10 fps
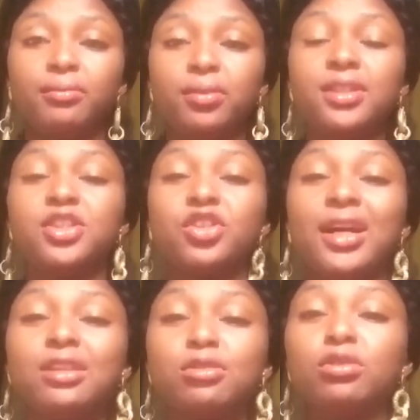Please
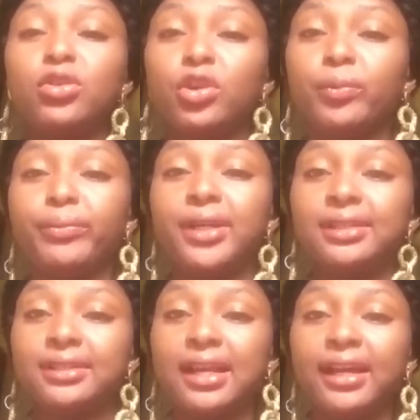try to know your
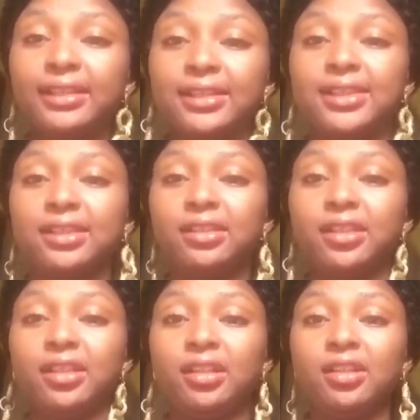breast size
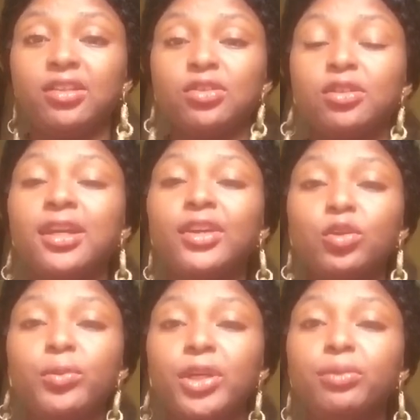so that
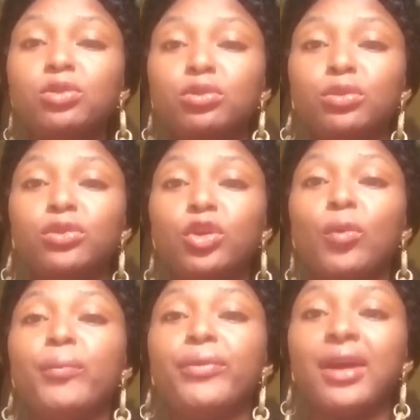you'll be able to know your
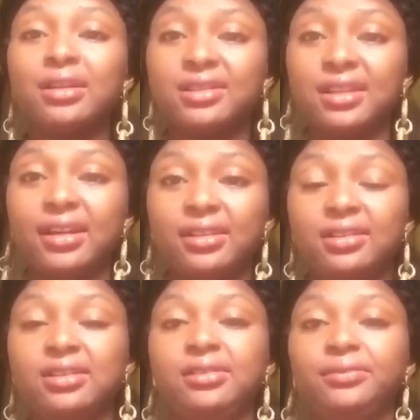bra size.